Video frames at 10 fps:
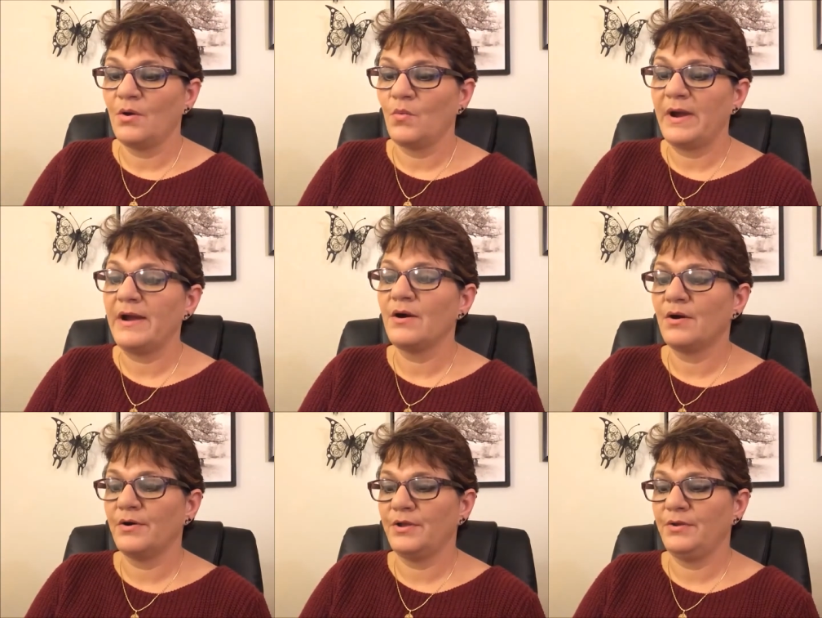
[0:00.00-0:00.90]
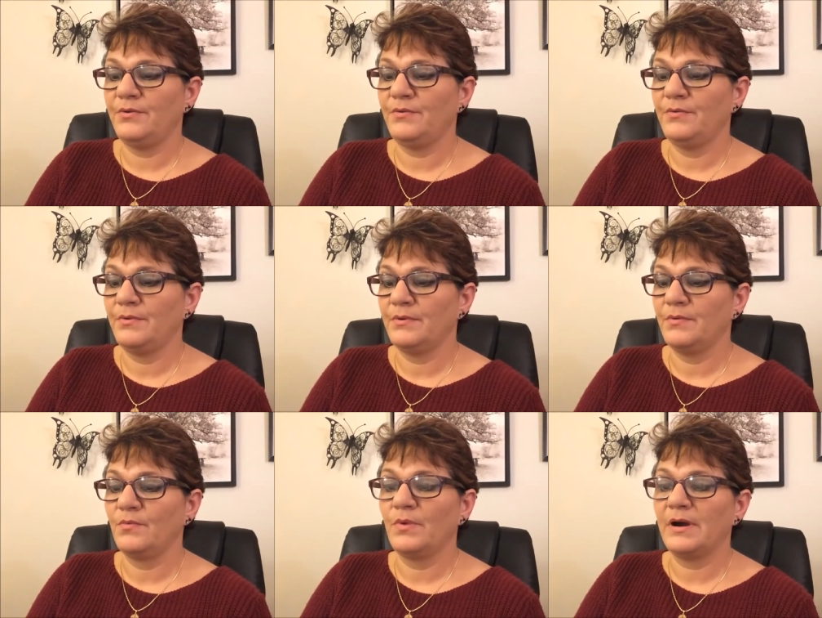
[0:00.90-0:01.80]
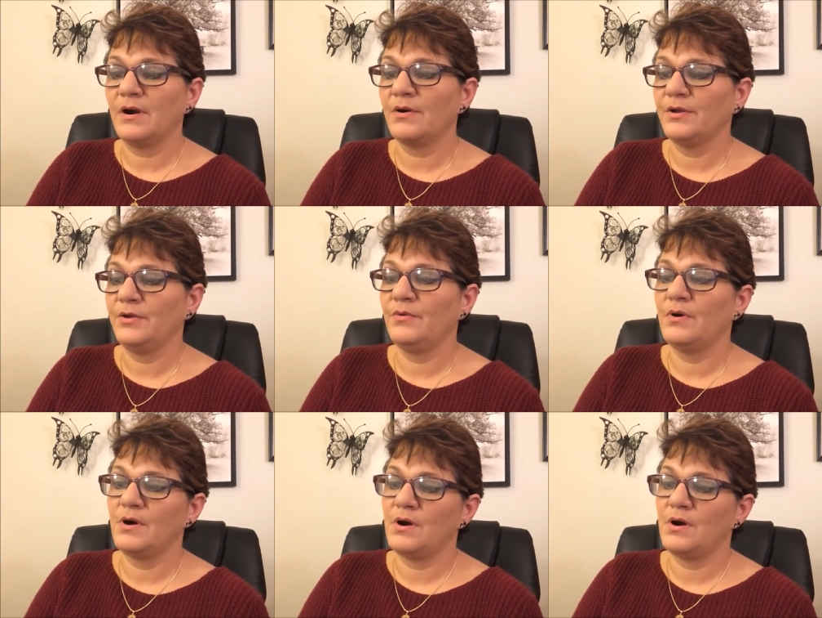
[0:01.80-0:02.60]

Where are you? Where are your